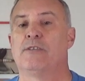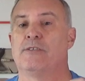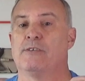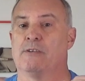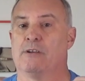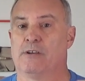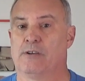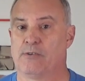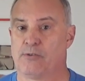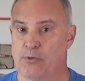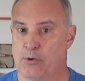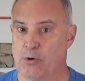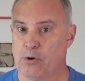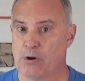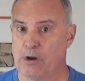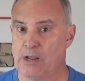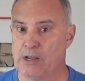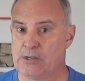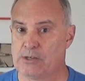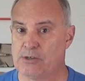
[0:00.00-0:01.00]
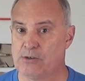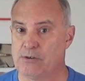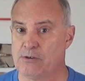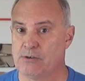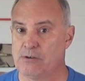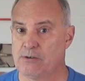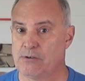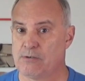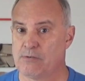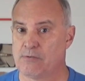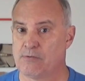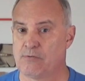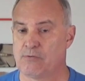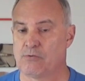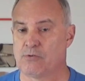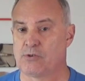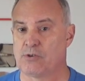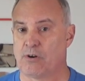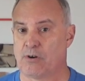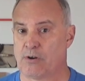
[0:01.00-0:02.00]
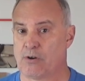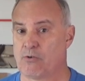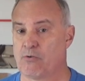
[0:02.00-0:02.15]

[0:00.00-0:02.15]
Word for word: The third lesson, sorry,